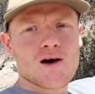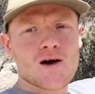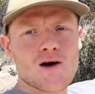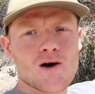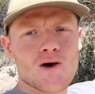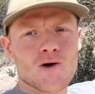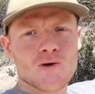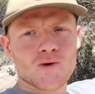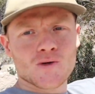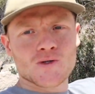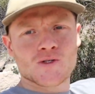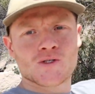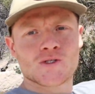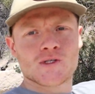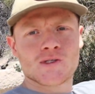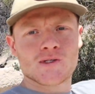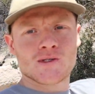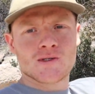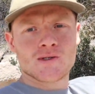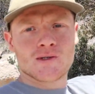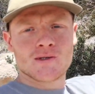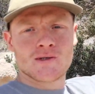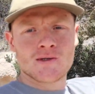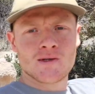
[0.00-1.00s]
oaks.
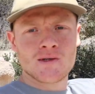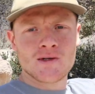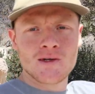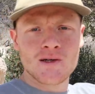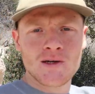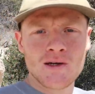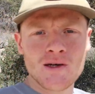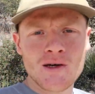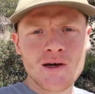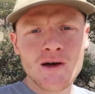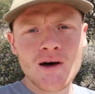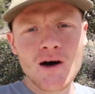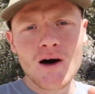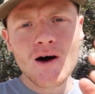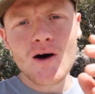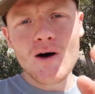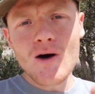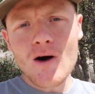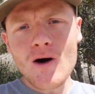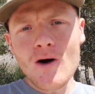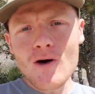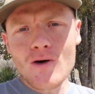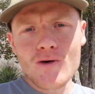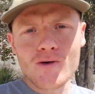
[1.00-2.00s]

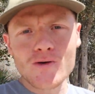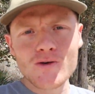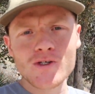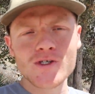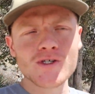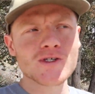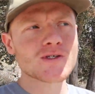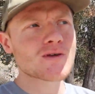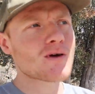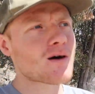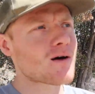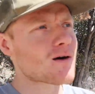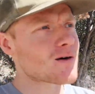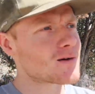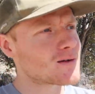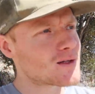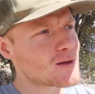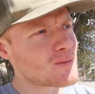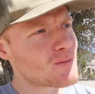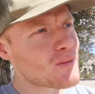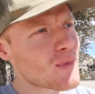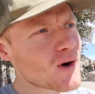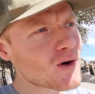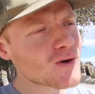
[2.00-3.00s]
Oaks are
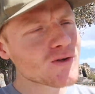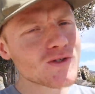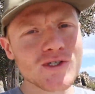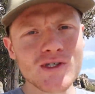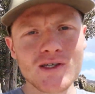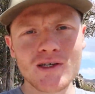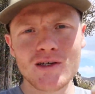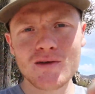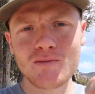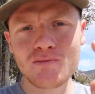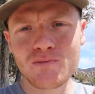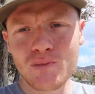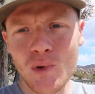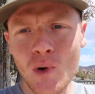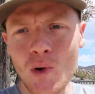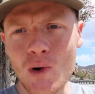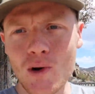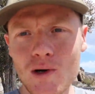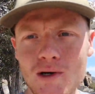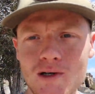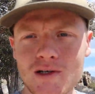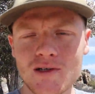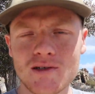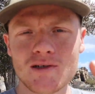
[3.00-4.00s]
the most
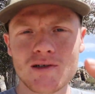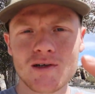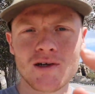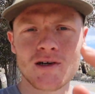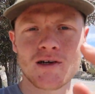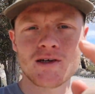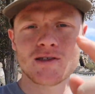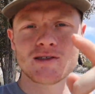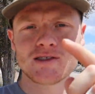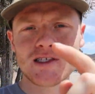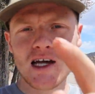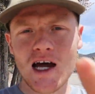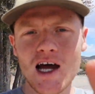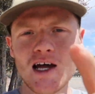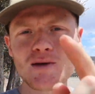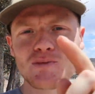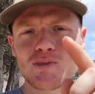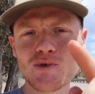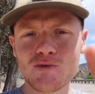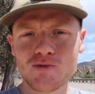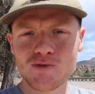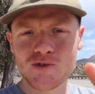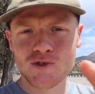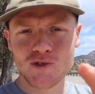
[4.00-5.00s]
important
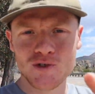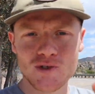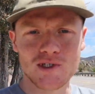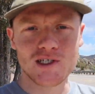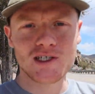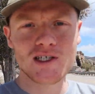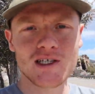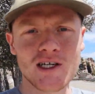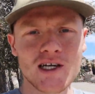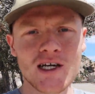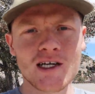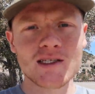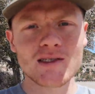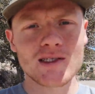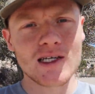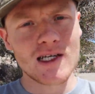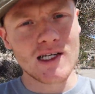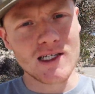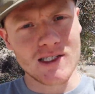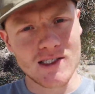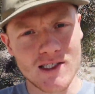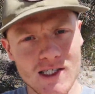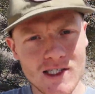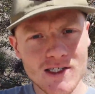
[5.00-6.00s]
type of tree that
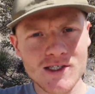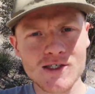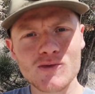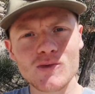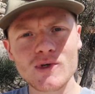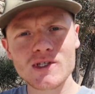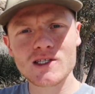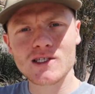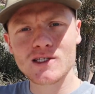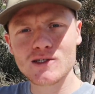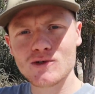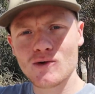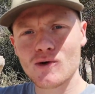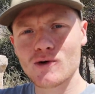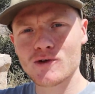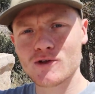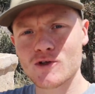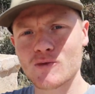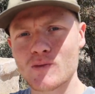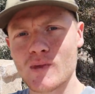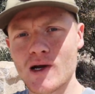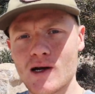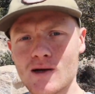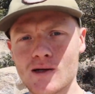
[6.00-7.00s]
exists within
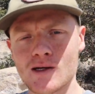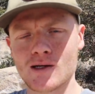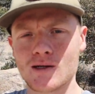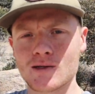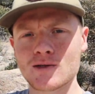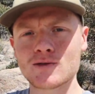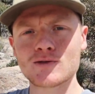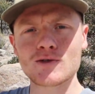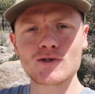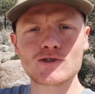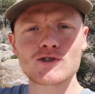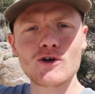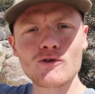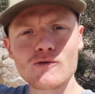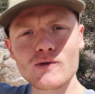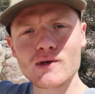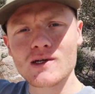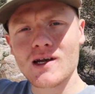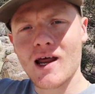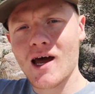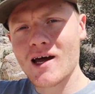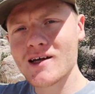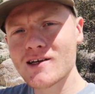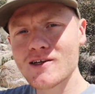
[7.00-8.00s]
North America. There's over
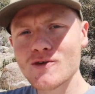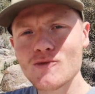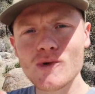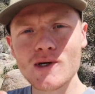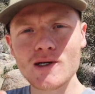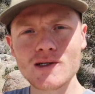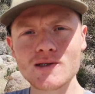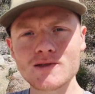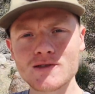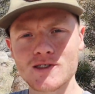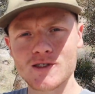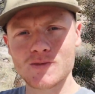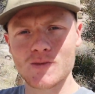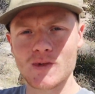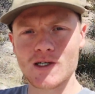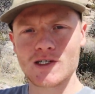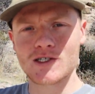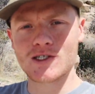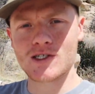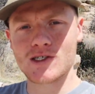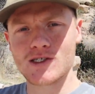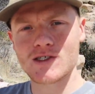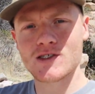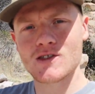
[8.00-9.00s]
91
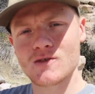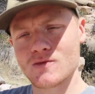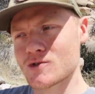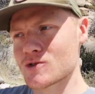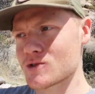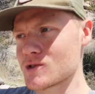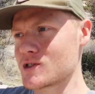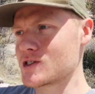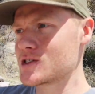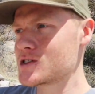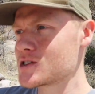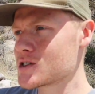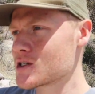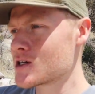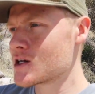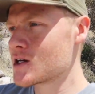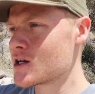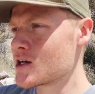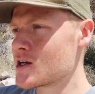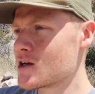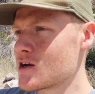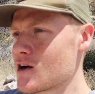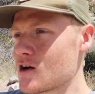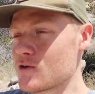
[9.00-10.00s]
species of trees,
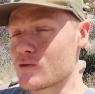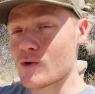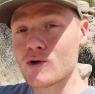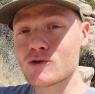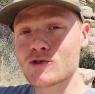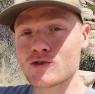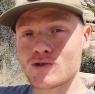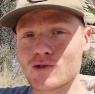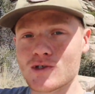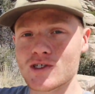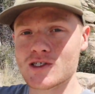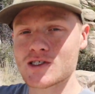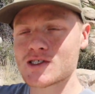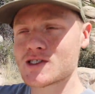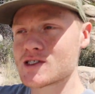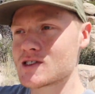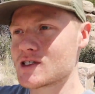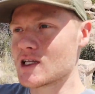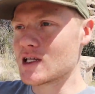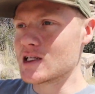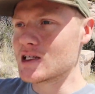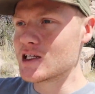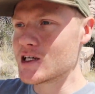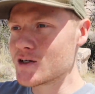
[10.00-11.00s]
of oak trees,
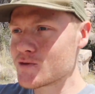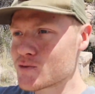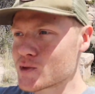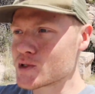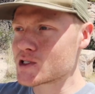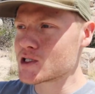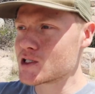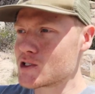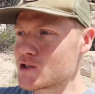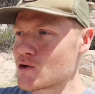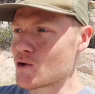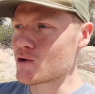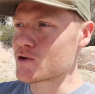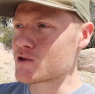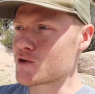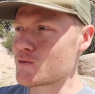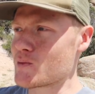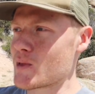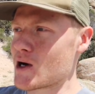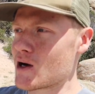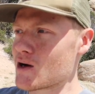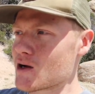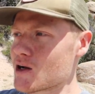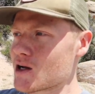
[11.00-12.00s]
that live within North
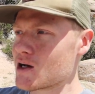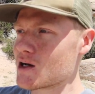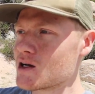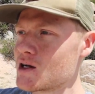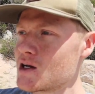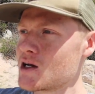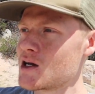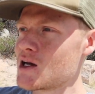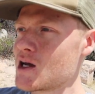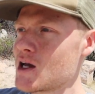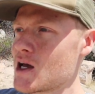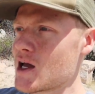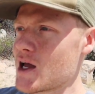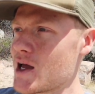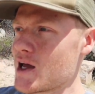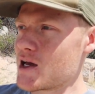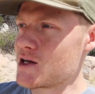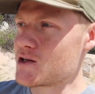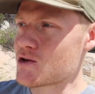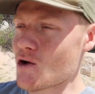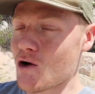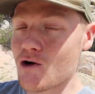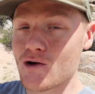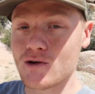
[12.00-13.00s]
America
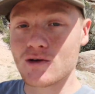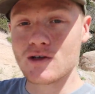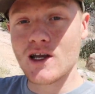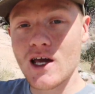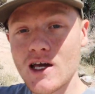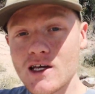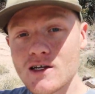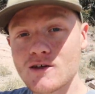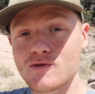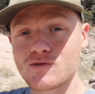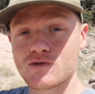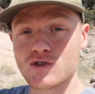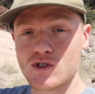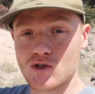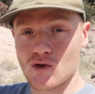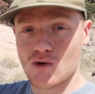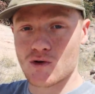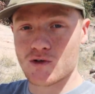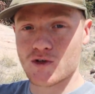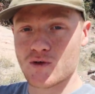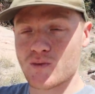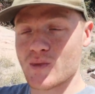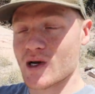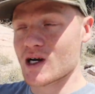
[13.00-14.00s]
and are native to
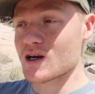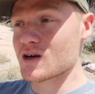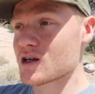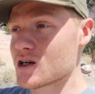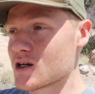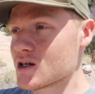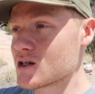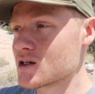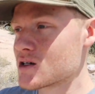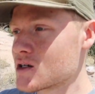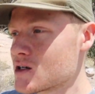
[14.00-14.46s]
North America.